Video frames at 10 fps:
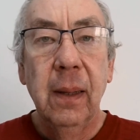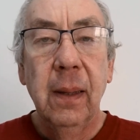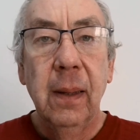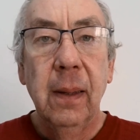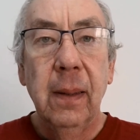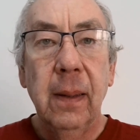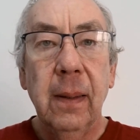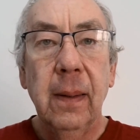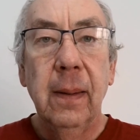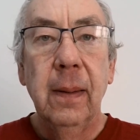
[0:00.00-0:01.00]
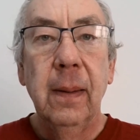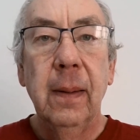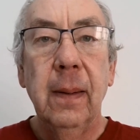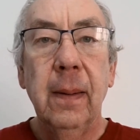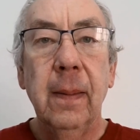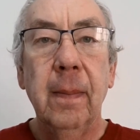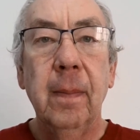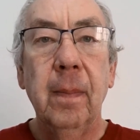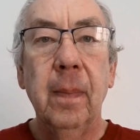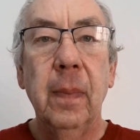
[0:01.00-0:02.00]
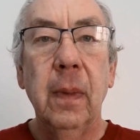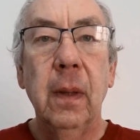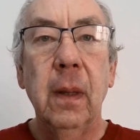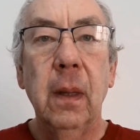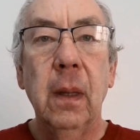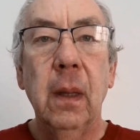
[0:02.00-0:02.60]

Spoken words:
Nothing is said.